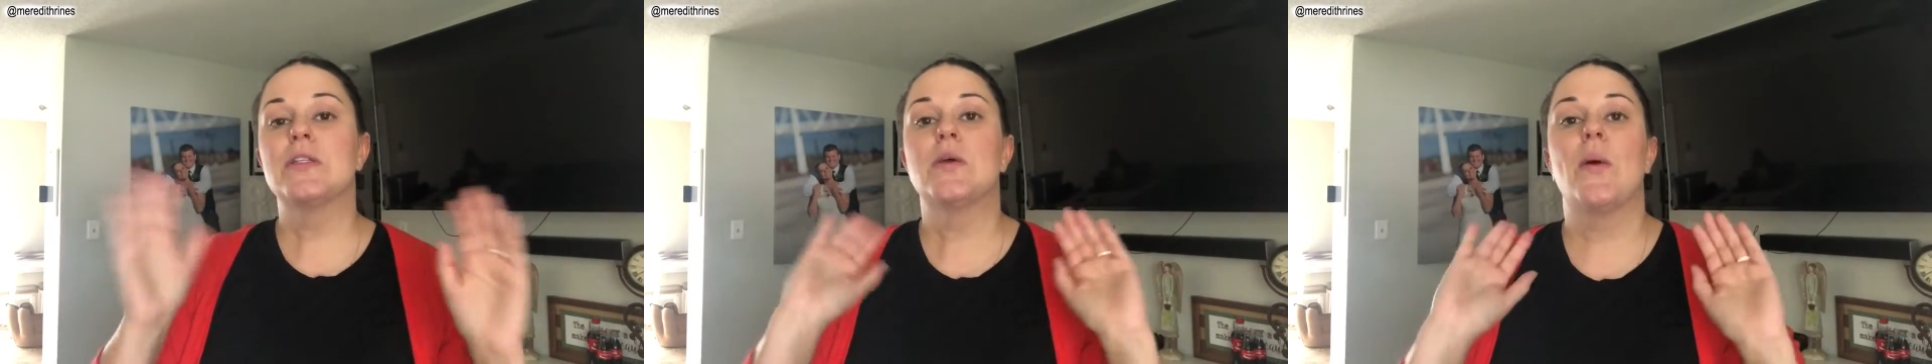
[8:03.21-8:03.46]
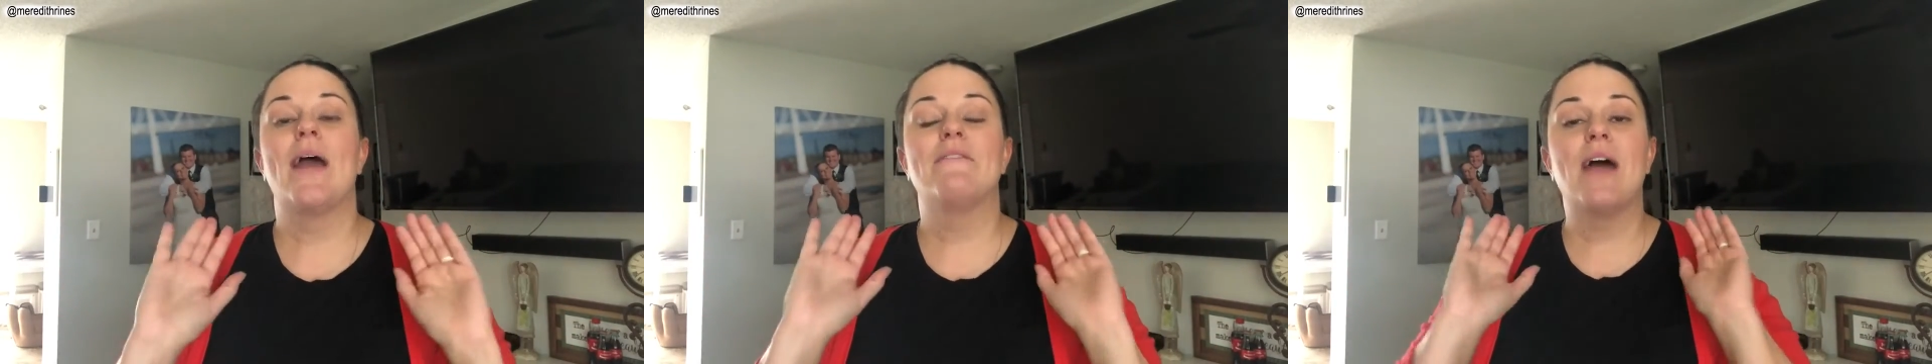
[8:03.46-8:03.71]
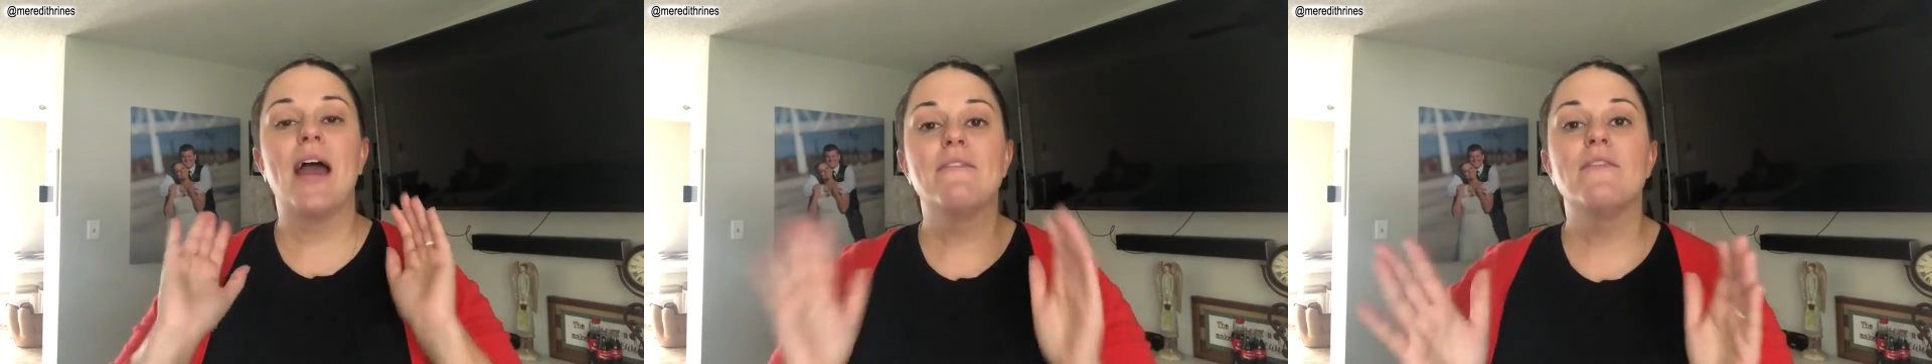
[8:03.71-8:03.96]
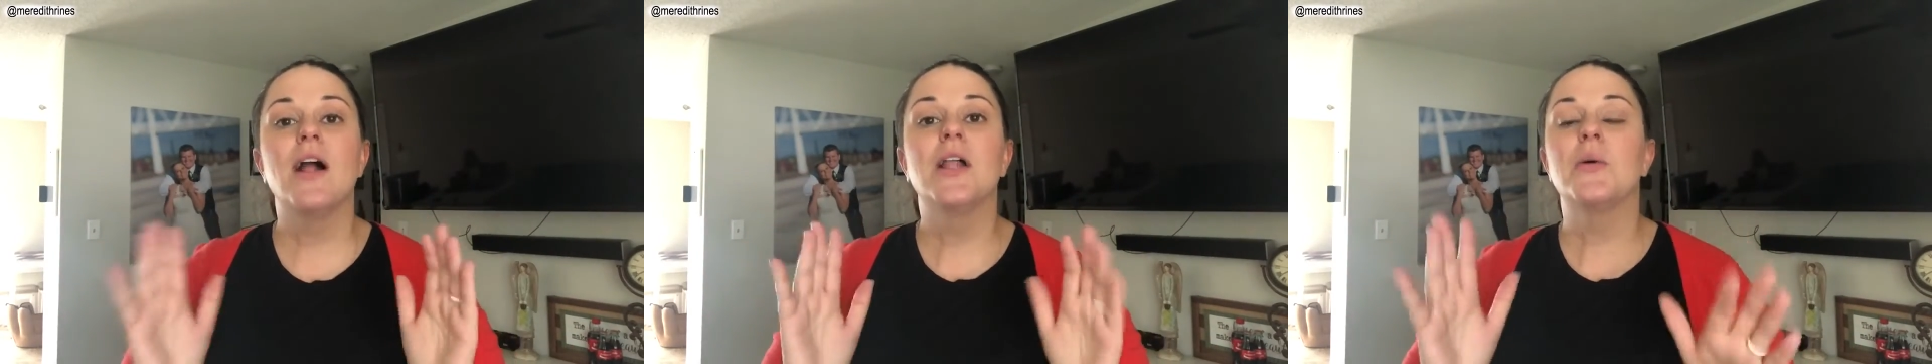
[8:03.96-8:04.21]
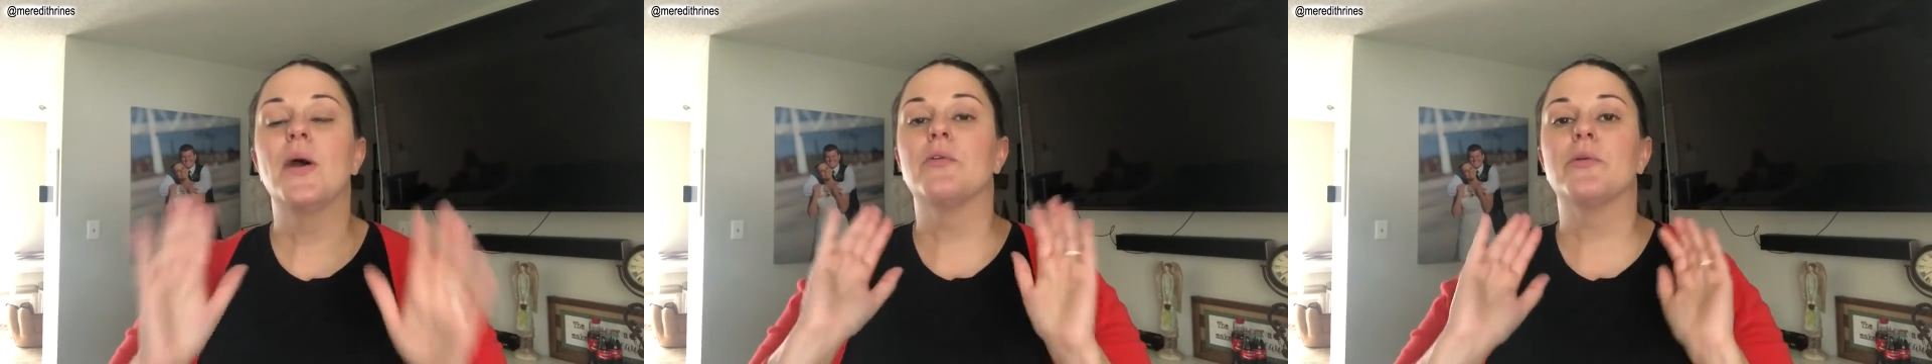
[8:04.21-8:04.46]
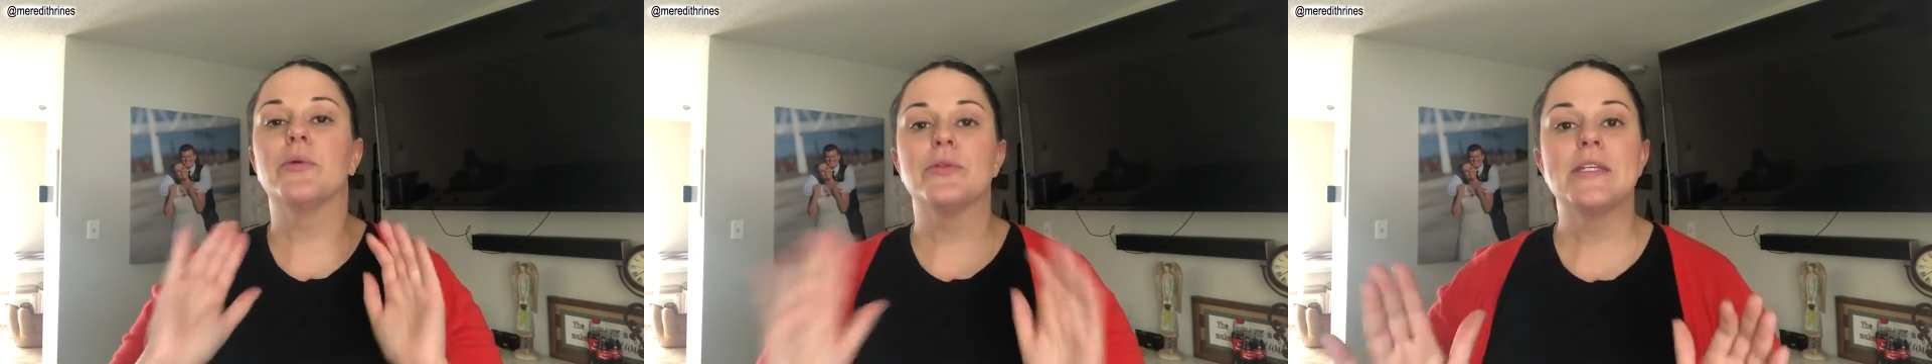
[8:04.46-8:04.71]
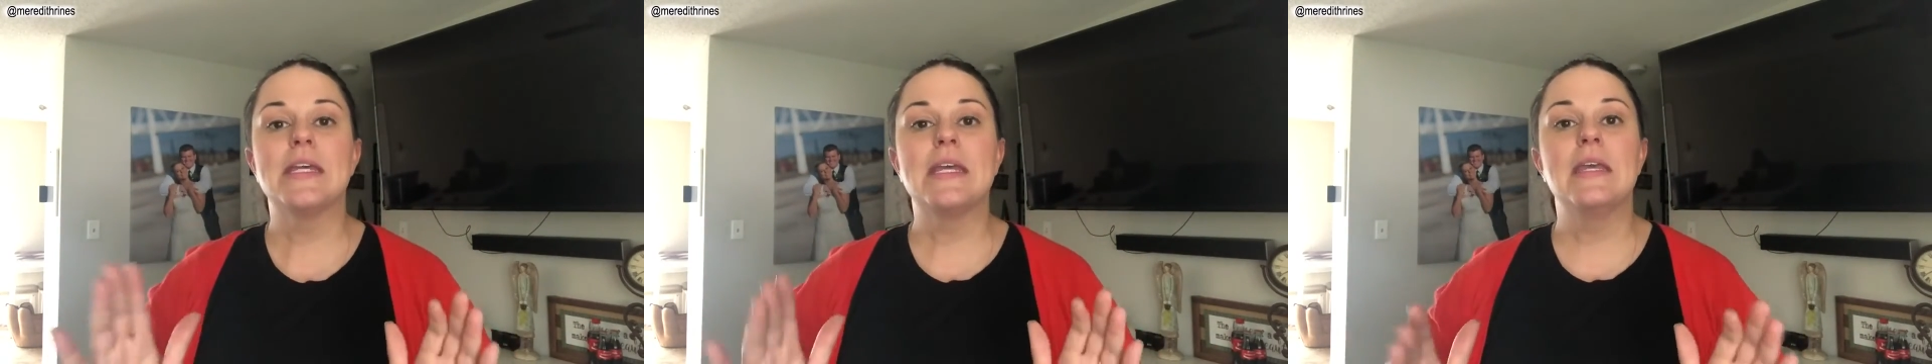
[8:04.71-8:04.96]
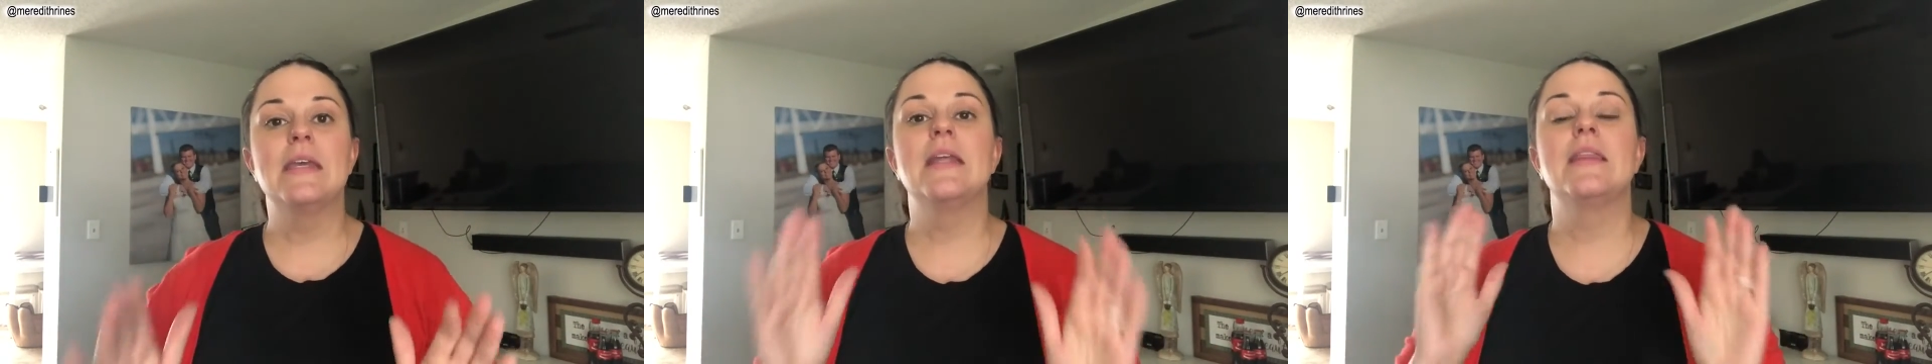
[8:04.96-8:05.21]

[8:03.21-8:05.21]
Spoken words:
So if I follow a routine,